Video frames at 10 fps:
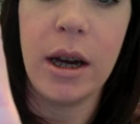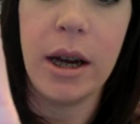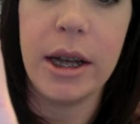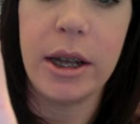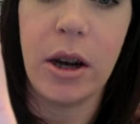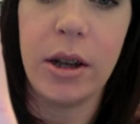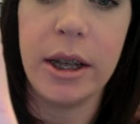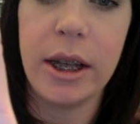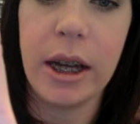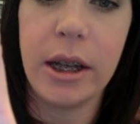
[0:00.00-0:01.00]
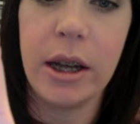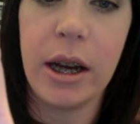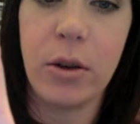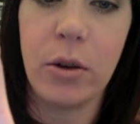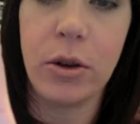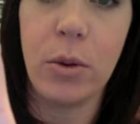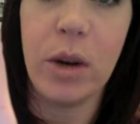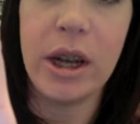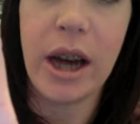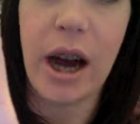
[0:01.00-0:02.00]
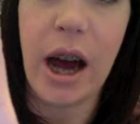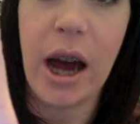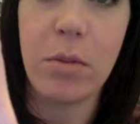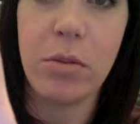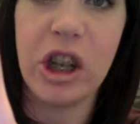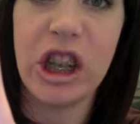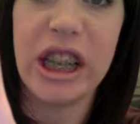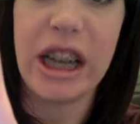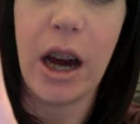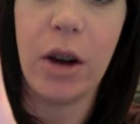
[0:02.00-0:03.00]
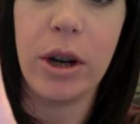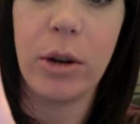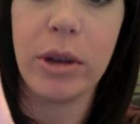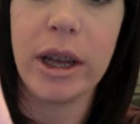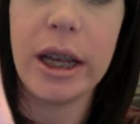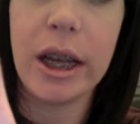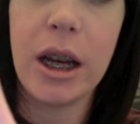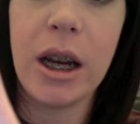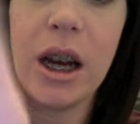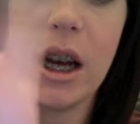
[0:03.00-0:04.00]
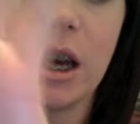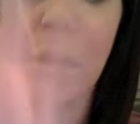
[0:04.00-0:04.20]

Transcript: it's on the second to last hole. So once I push this down and release it, it